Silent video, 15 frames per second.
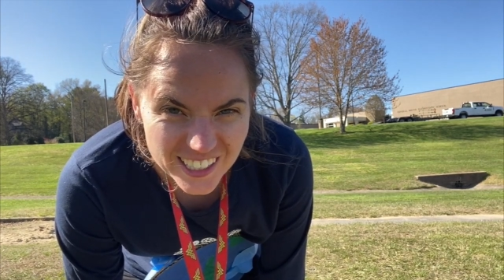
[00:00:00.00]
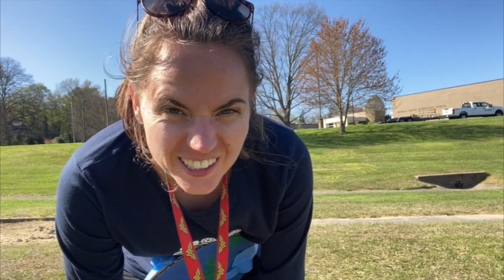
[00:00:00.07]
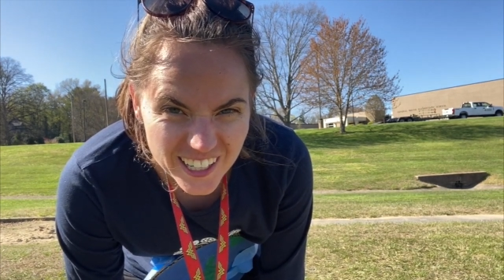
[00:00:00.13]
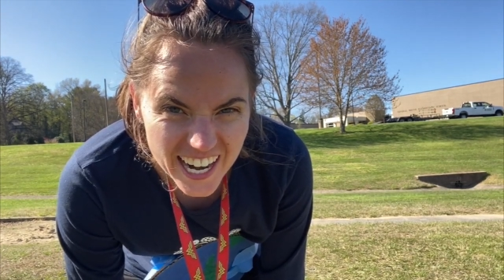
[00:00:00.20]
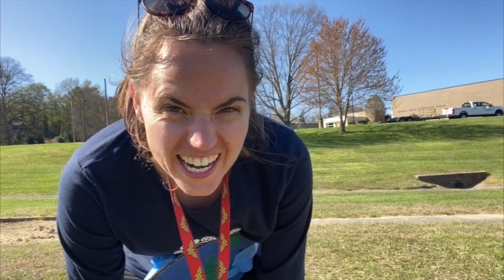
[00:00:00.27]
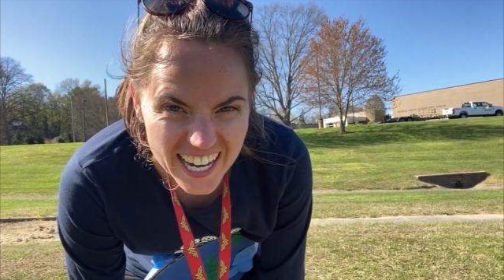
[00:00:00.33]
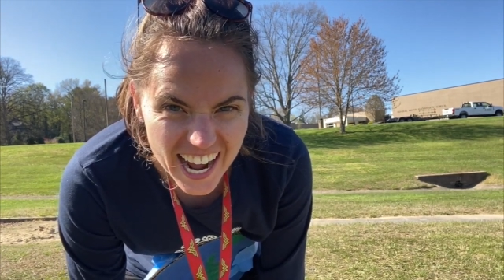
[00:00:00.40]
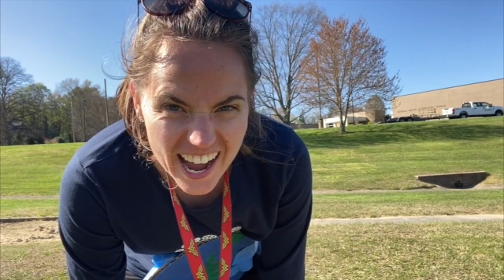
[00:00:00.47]
All
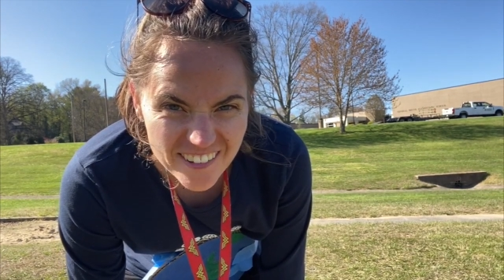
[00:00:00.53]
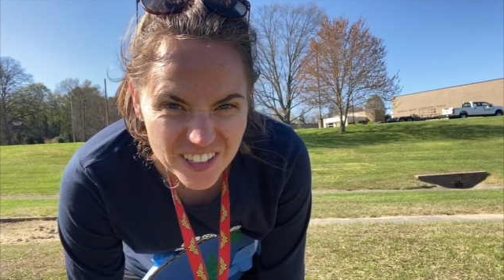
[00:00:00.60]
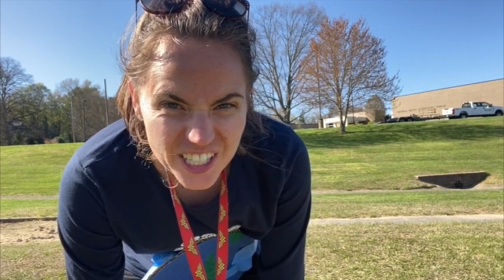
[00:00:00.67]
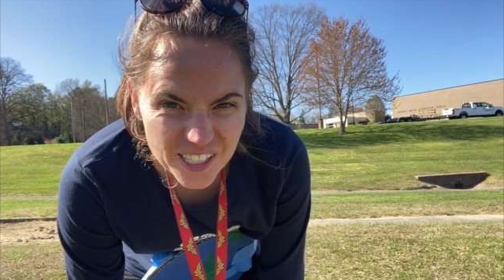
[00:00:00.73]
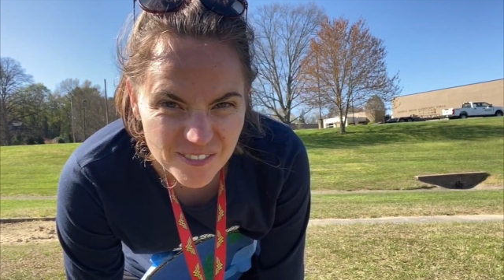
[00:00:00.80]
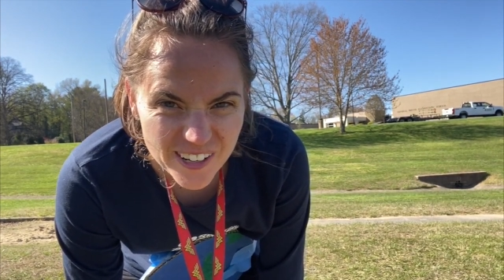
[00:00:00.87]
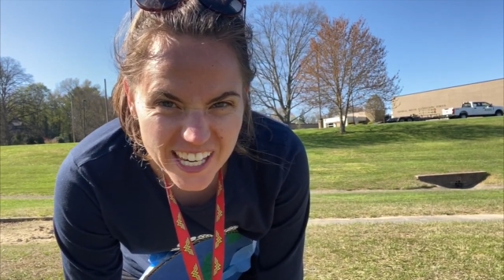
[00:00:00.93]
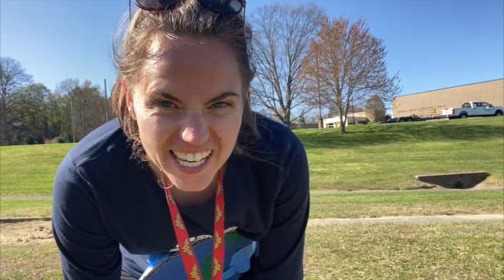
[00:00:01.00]
right, have a
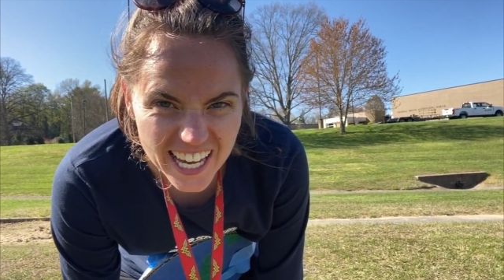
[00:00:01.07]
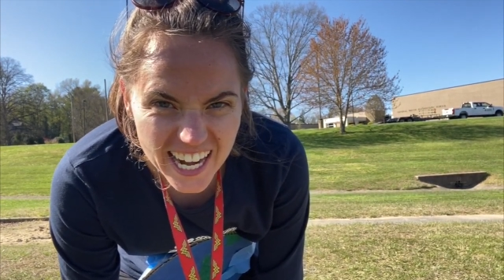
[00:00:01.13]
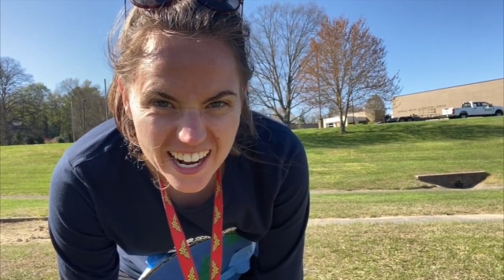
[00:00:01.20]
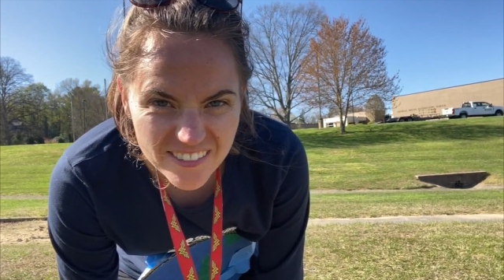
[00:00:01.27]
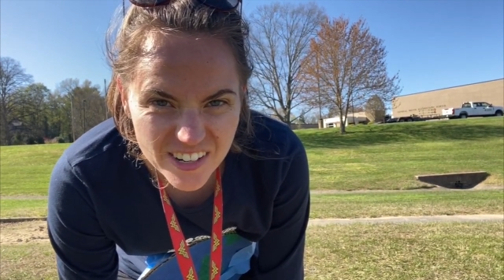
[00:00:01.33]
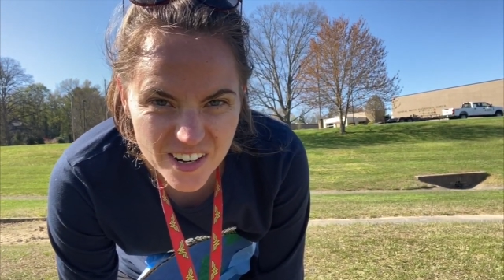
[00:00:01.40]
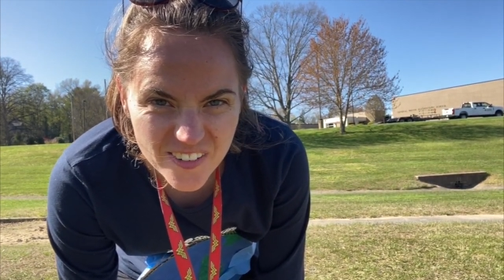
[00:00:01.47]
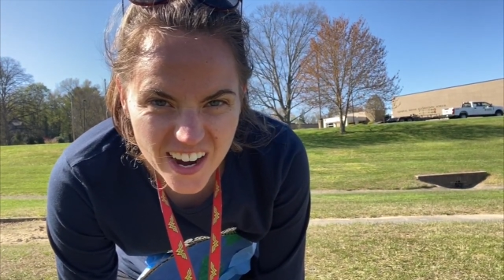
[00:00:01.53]
good weekend,
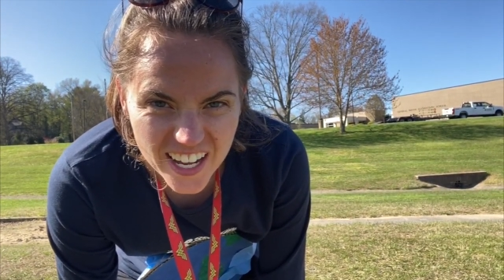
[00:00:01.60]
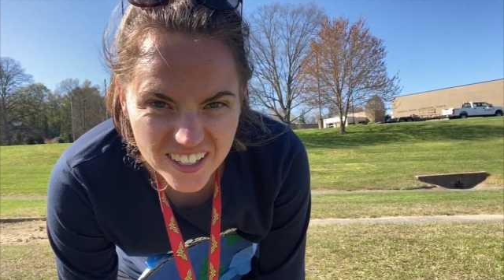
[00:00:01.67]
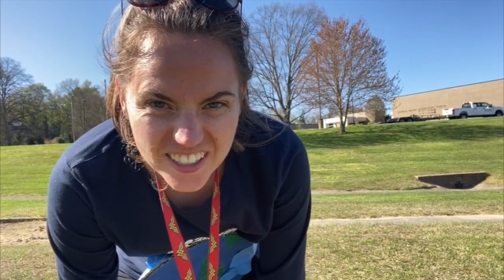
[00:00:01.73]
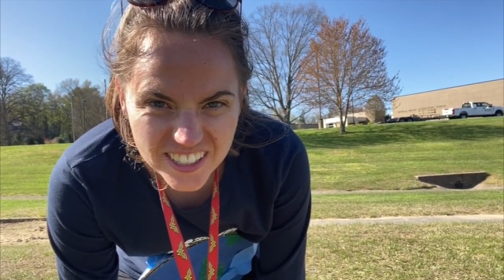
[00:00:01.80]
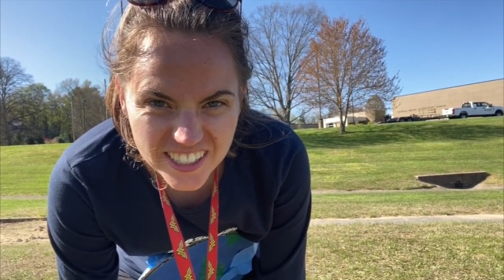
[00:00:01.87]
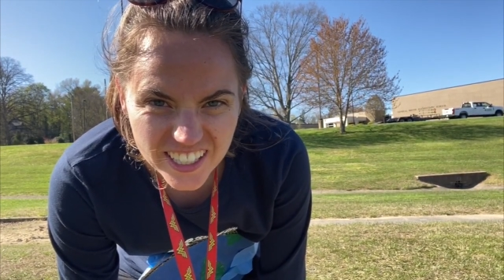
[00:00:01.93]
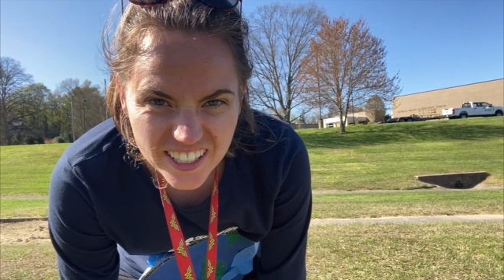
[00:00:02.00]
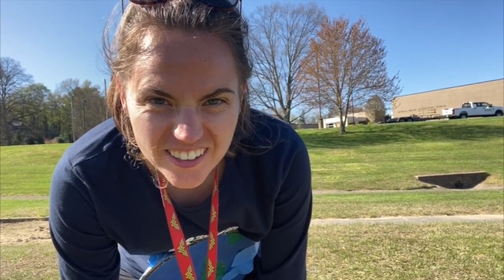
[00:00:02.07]
everyone. I'll
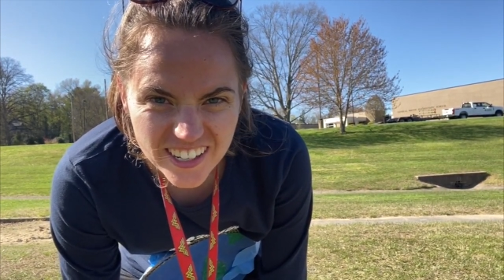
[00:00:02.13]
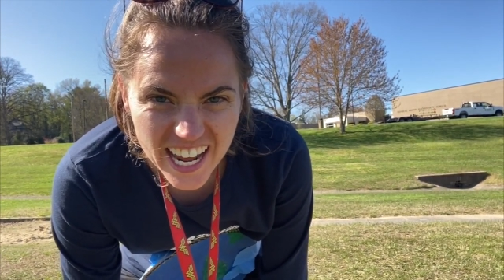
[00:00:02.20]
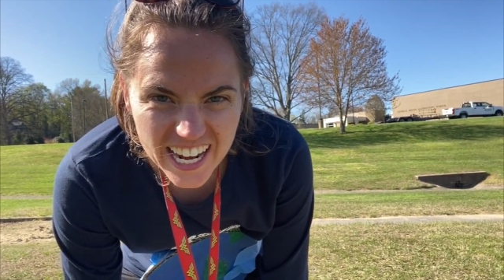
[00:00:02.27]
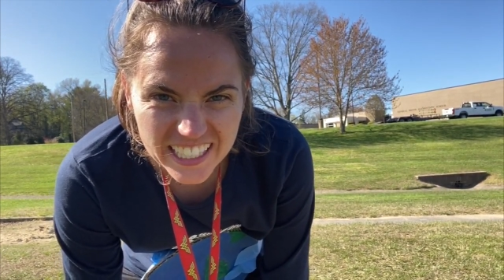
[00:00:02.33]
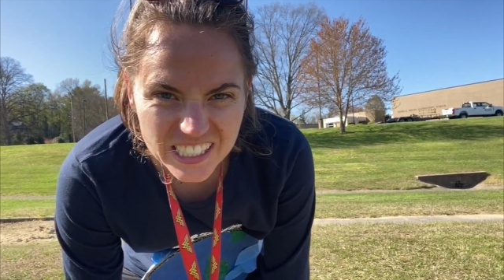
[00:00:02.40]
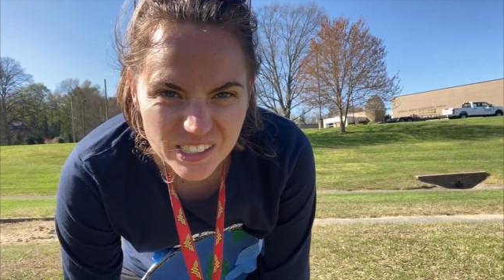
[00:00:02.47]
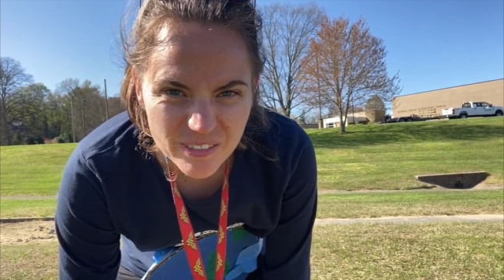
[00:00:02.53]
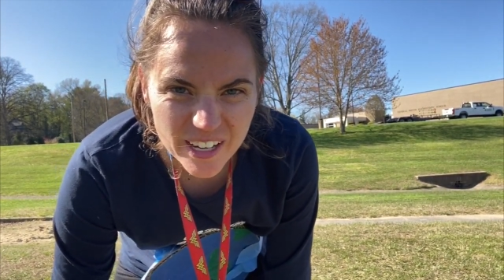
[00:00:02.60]
see you
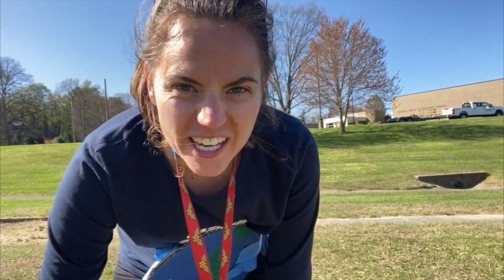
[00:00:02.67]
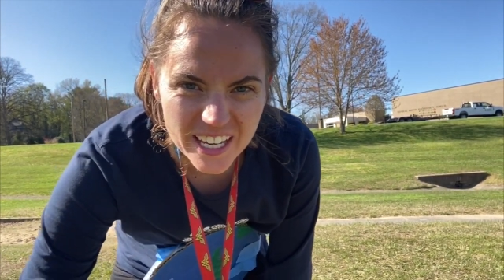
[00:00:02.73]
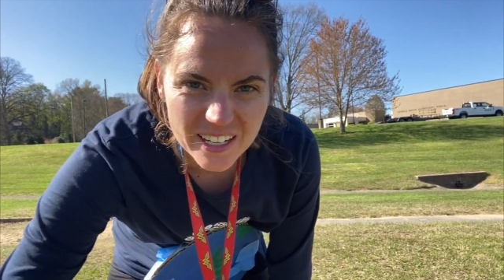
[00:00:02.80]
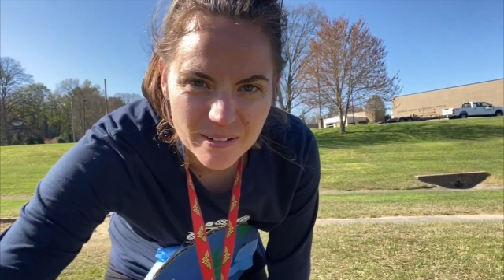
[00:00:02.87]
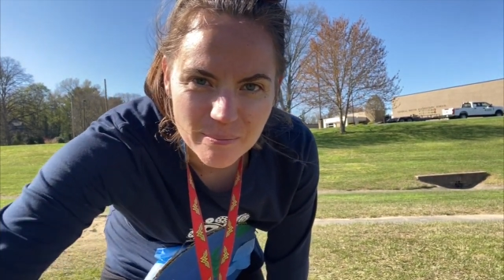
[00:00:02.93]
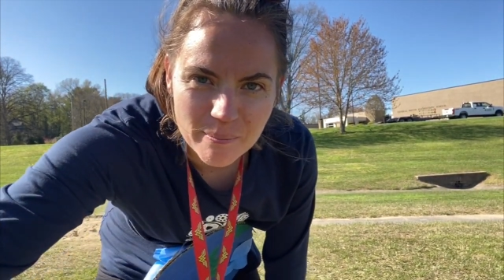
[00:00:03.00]
next week.